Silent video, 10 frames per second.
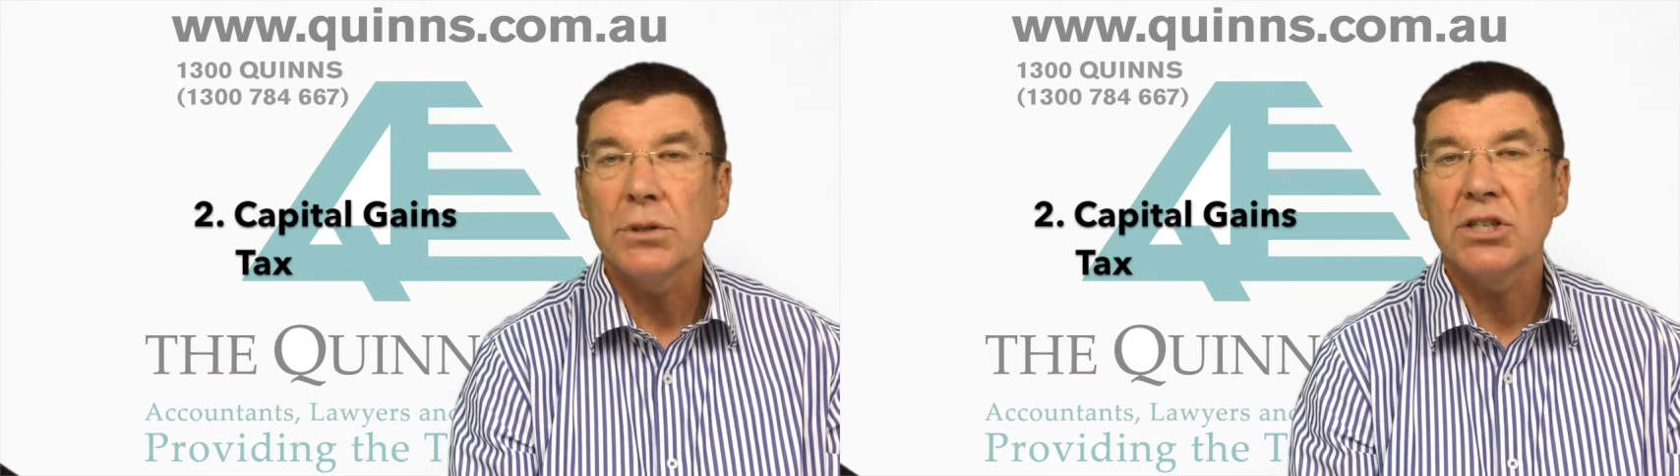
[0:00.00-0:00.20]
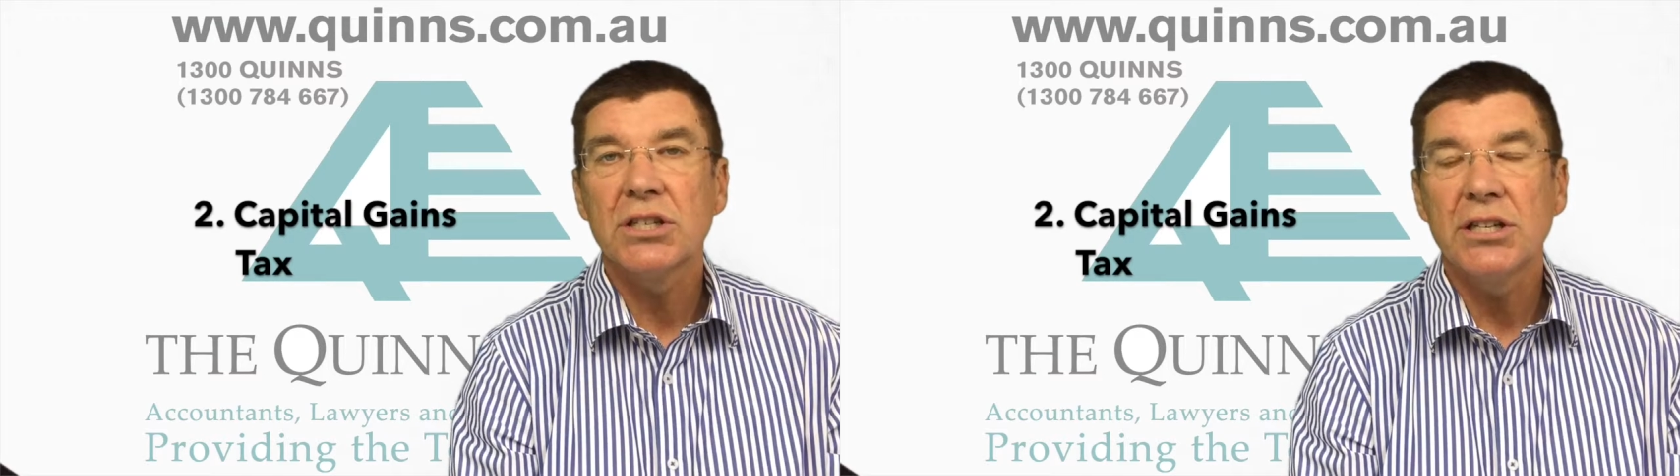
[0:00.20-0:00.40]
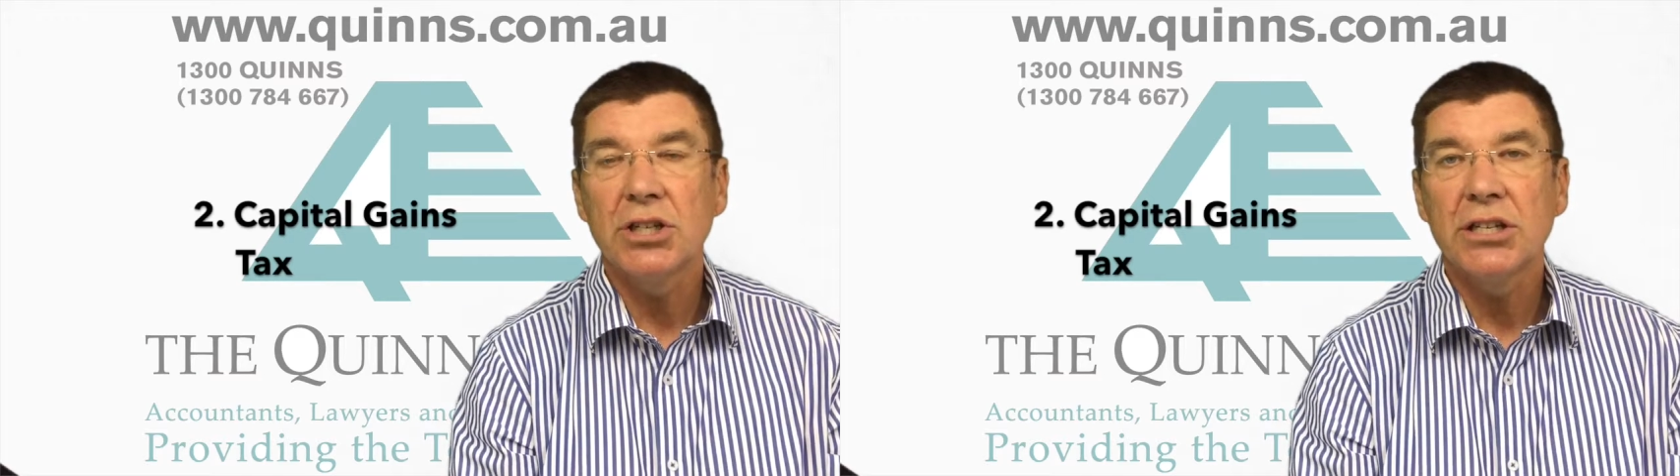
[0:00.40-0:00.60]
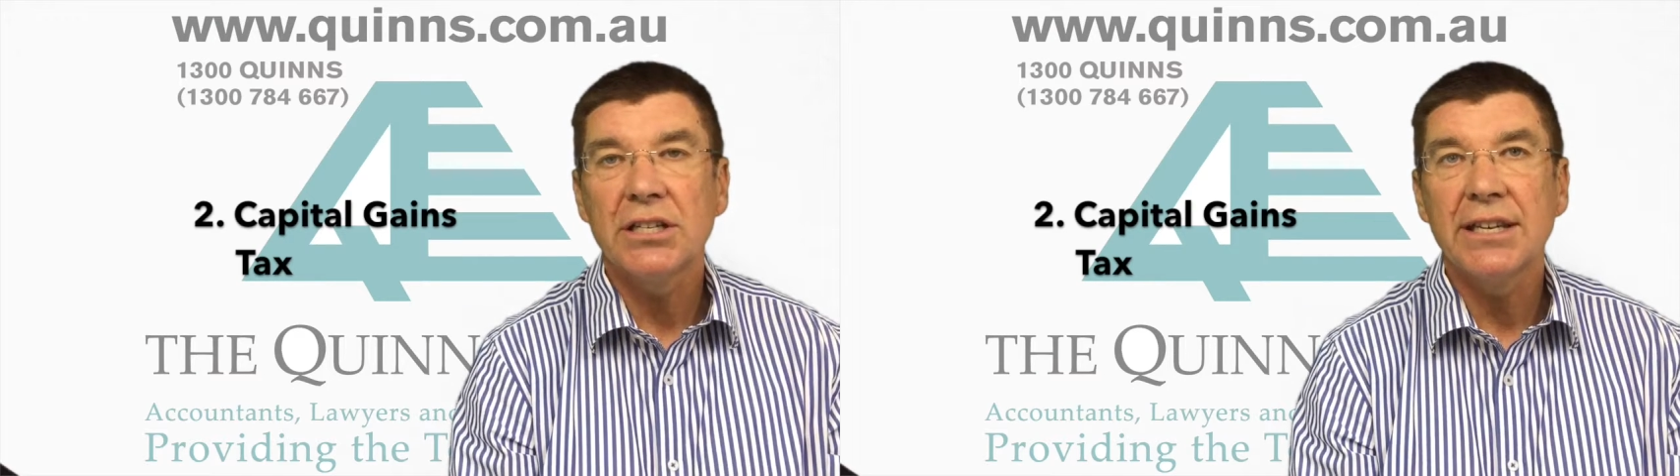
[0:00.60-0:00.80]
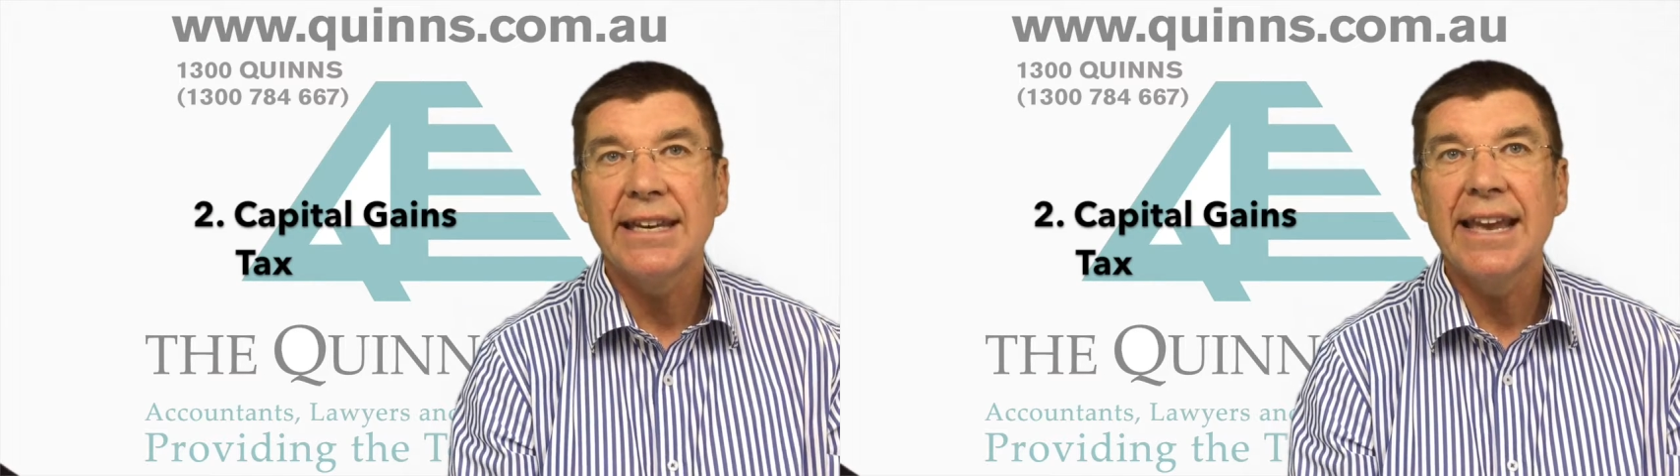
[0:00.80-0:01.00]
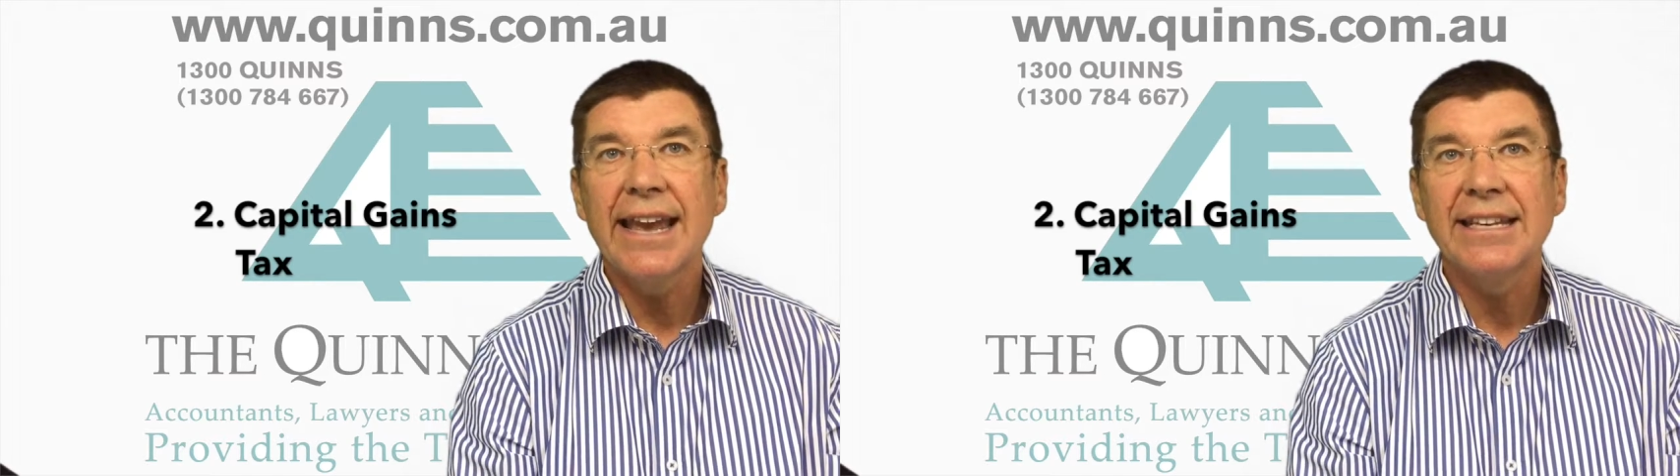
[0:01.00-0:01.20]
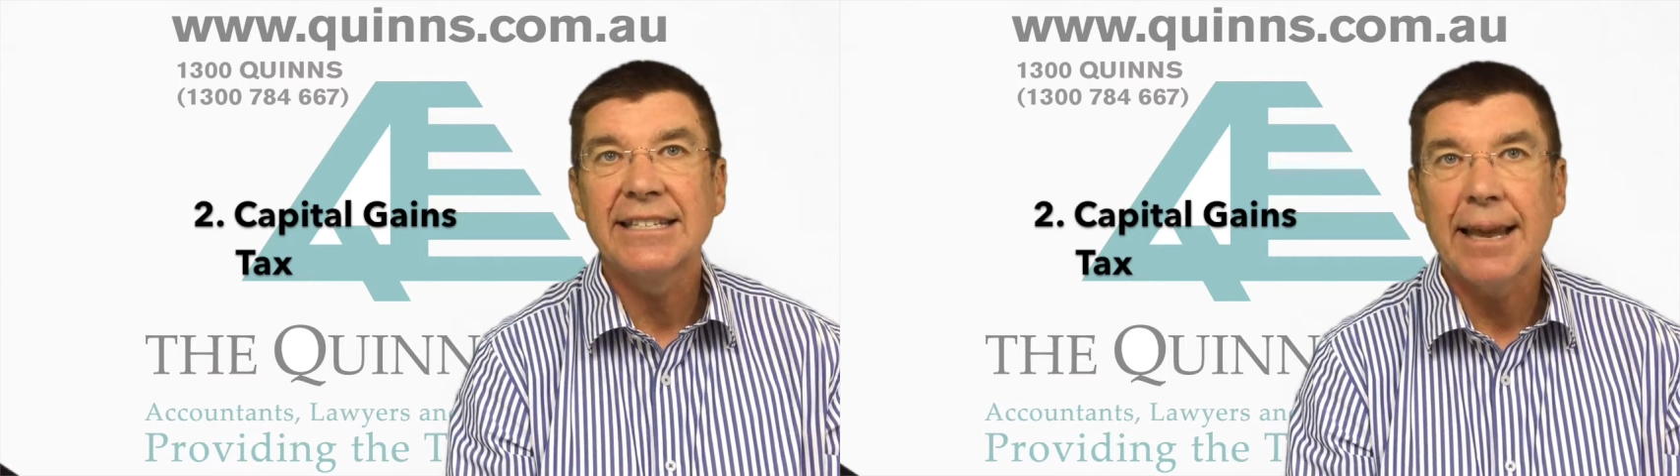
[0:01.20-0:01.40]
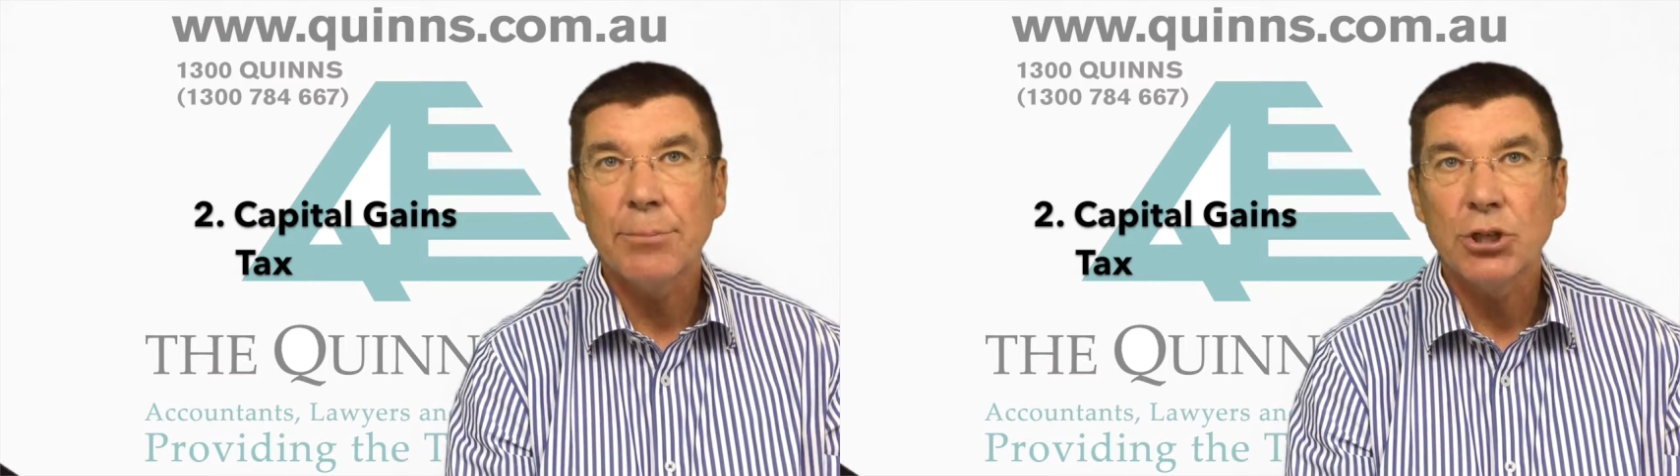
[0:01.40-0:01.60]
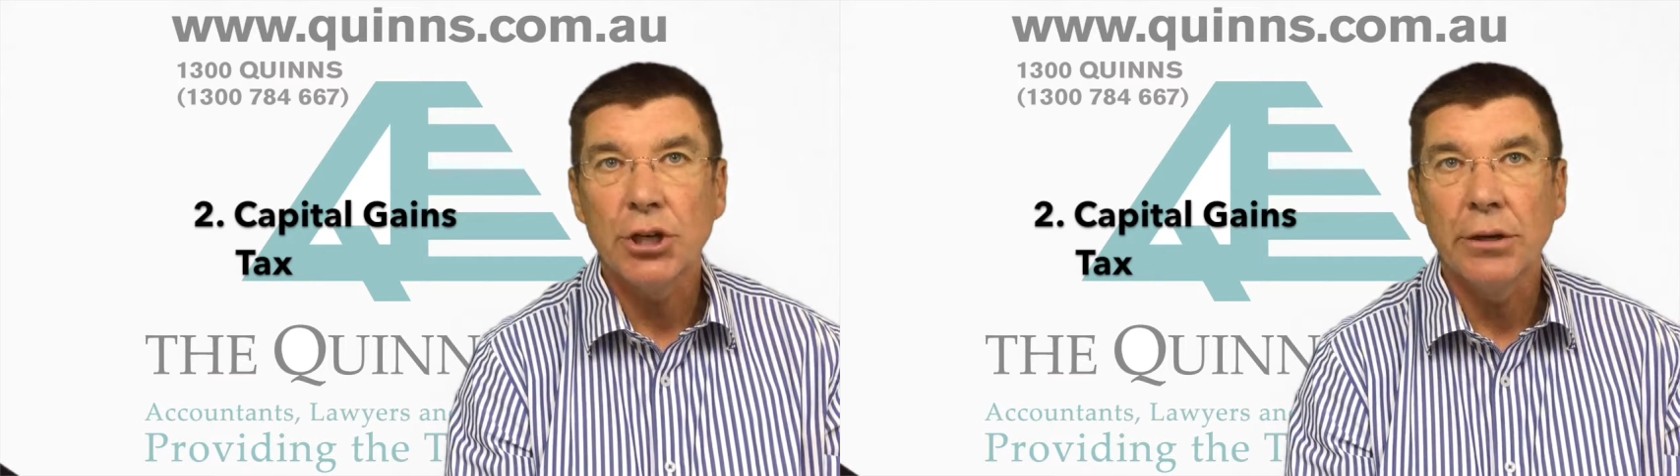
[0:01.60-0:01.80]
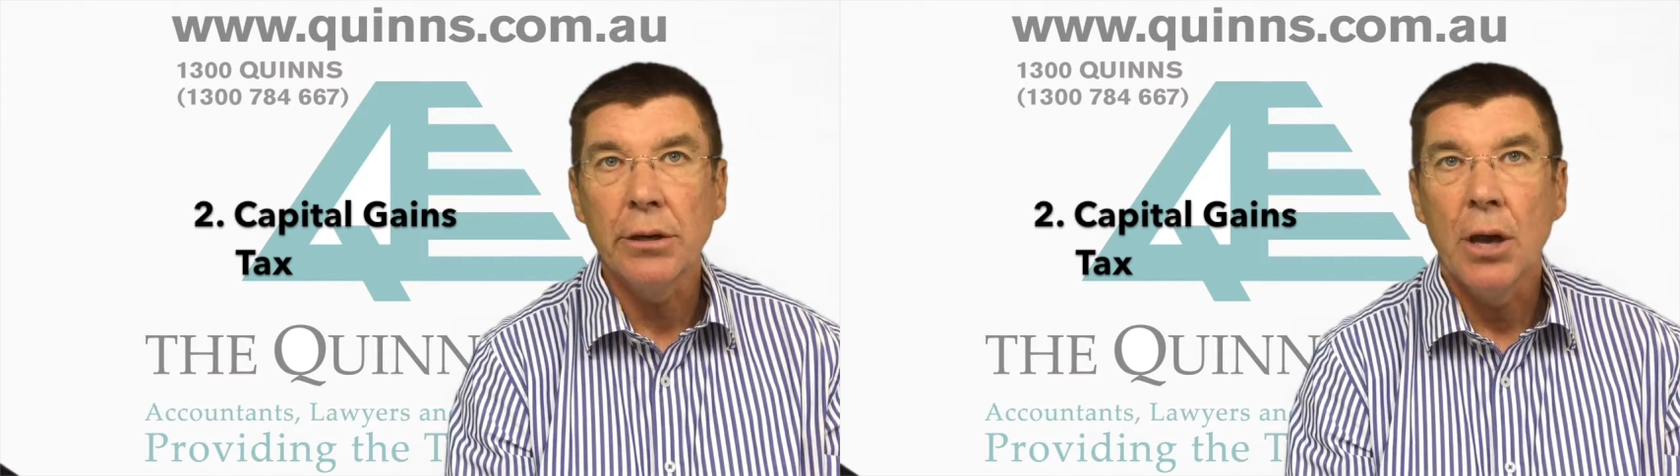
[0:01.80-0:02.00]
CGT
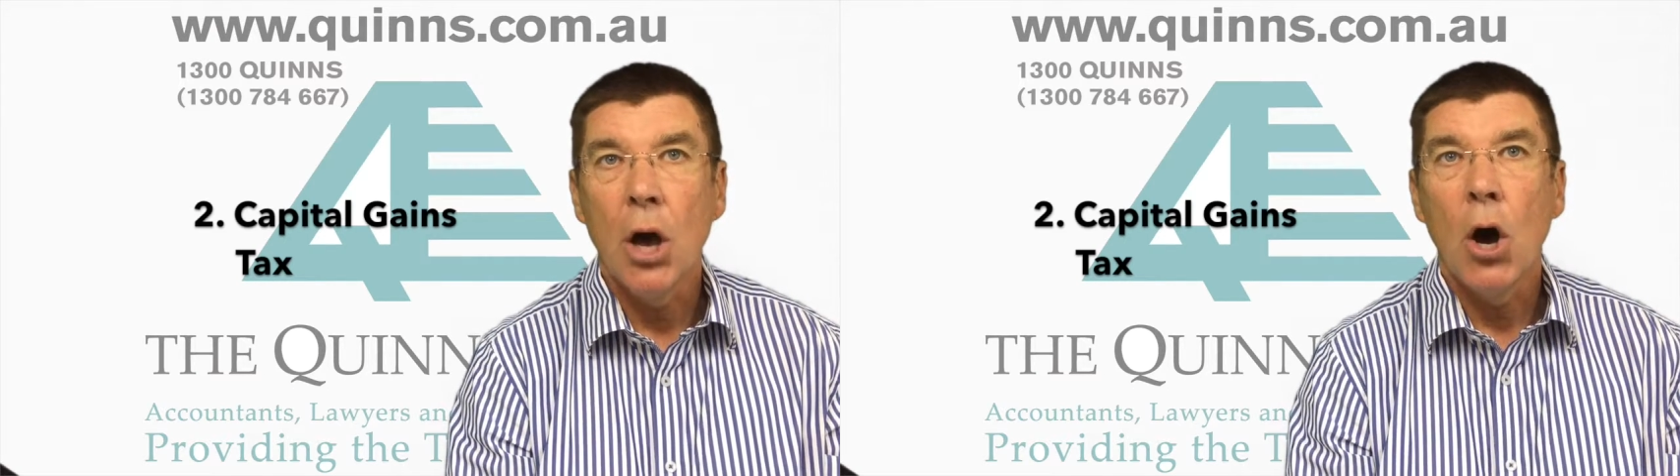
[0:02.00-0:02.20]
exemption